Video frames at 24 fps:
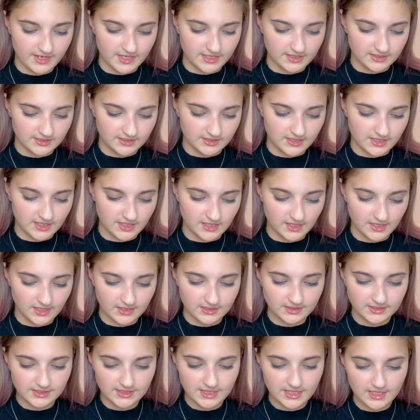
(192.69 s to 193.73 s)
is the
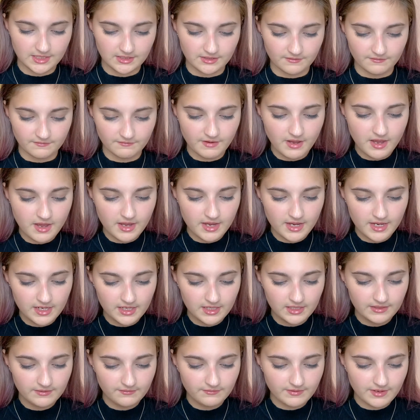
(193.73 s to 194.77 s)
Conceal and
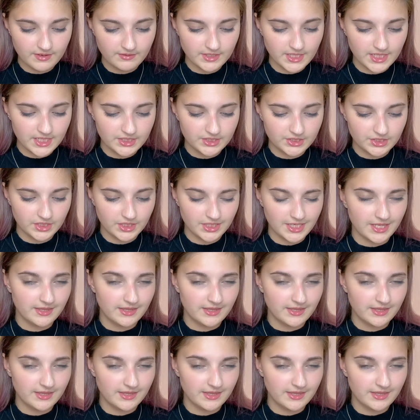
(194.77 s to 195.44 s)
Define foundation,